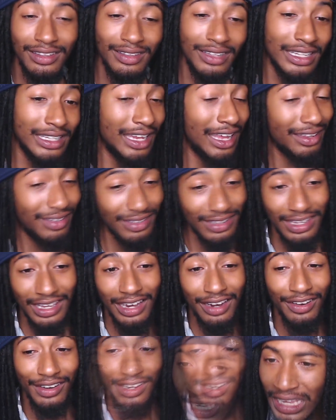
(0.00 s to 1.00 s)
That's
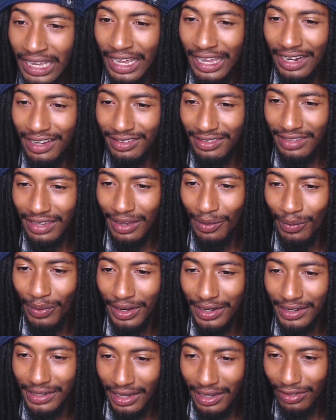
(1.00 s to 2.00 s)
scary. And he said
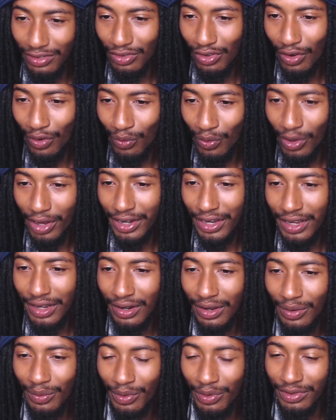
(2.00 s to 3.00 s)
what Destro wanted
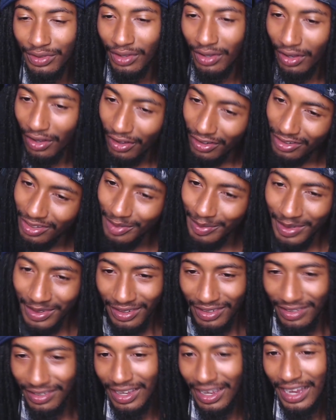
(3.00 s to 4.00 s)
was the ultimate
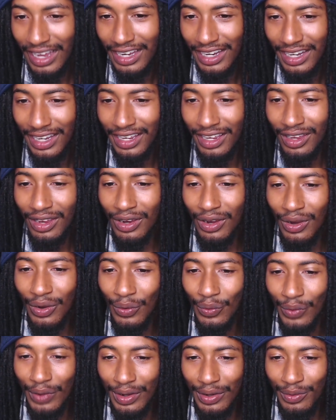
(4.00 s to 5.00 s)
society,
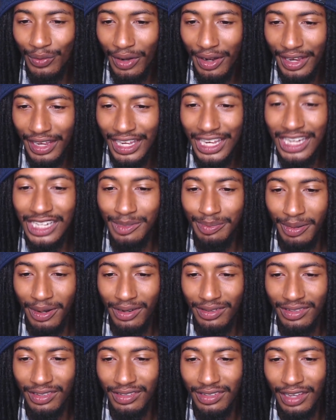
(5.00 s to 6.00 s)
one where each
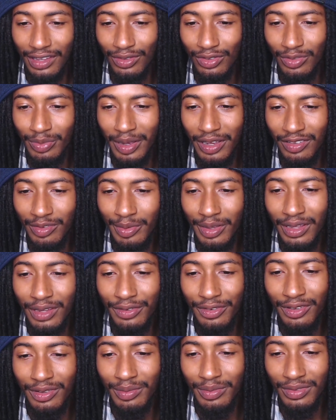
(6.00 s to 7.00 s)
person takes responsibility
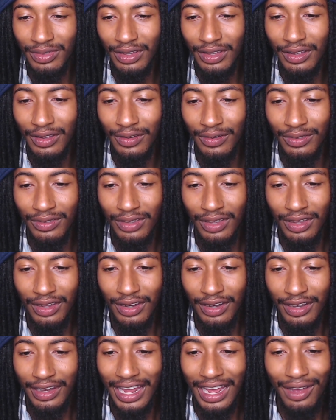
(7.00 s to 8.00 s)
for themselves.
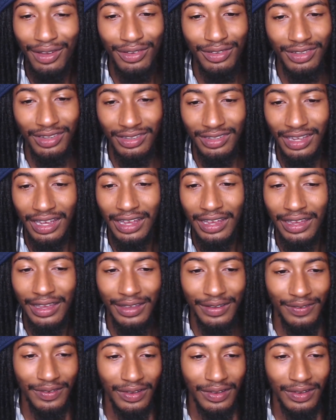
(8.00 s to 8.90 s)
Now is the time